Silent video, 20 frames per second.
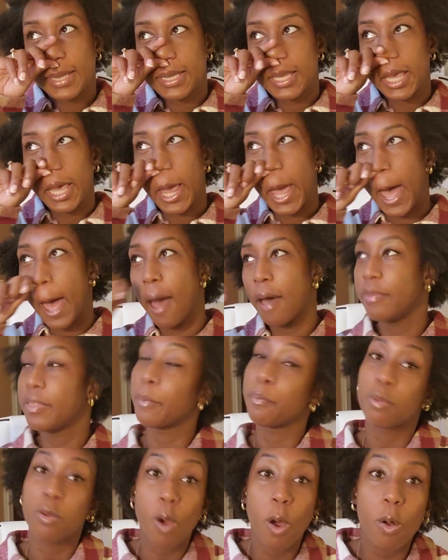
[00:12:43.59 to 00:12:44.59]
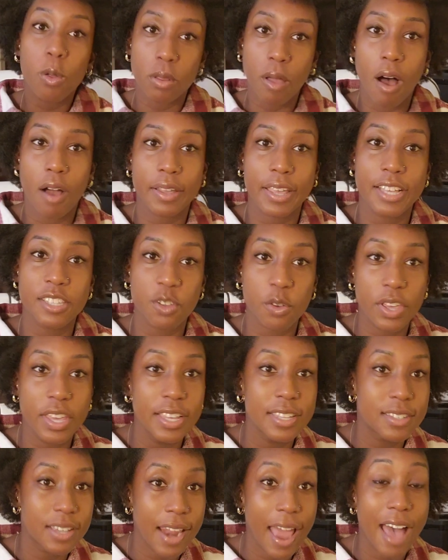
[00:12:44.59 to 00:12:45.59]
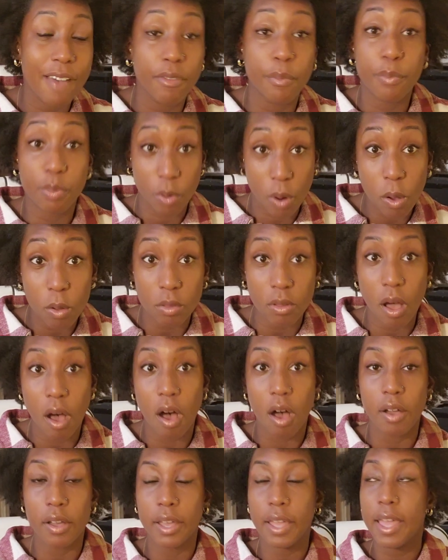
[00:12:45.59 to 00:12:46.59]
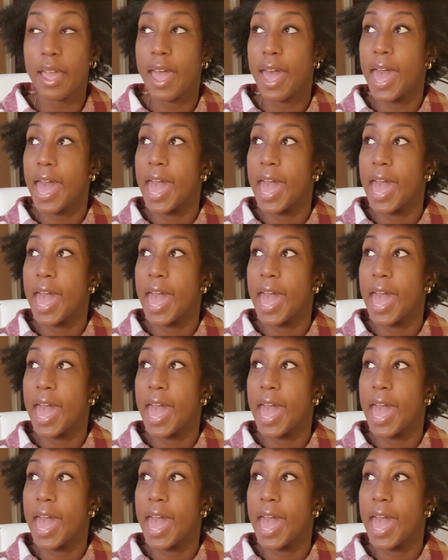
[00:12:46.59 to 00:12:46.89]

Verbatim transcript: It's the uh, the prologue. Yeah, so he's gonna have a prologue,